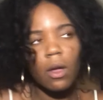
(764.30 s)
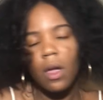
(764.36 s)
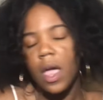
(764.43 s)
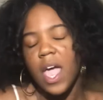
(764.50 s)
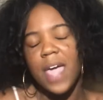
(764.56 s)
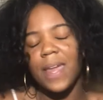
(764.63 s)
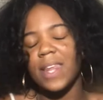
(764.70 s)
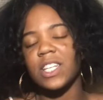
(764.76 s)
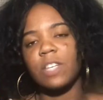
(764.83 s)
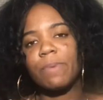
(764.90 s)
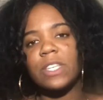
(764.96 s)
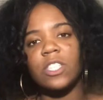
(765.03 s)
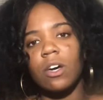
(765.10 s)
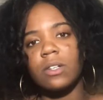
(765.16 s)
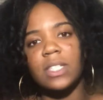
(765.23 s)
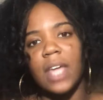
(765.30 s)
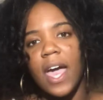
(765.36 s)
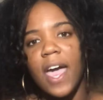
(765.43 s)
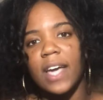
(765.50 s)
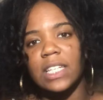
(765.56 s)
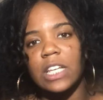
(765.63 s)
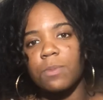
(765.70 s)
And it just be so
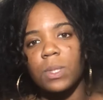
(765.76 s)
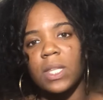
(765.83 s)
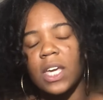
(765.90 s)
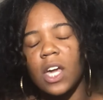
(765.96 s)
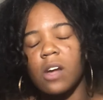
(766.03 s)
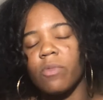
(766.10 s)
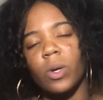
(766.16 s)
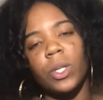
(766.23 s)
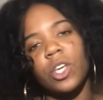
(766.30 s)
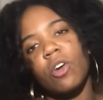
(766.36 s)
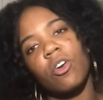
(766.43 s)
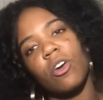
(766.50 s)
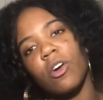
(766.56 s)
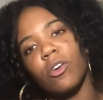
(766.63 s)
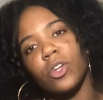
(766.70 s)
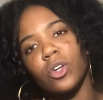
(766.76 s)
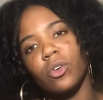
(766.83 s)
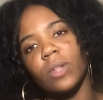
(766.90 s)
sad, because I'd be thinking, if only your girl knew.